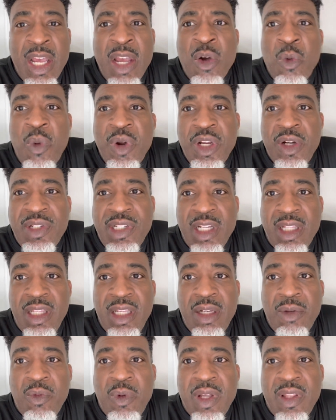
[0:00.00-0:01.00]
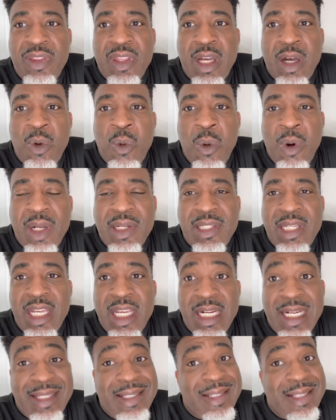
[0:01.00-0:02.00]
when you're dealing with uh,
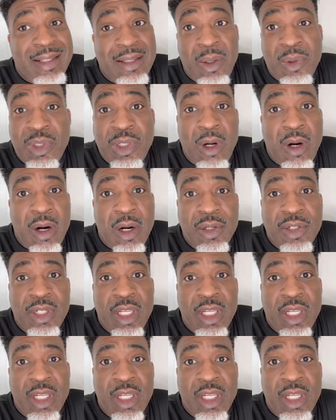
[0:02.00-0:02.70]
110, it's a slow charge,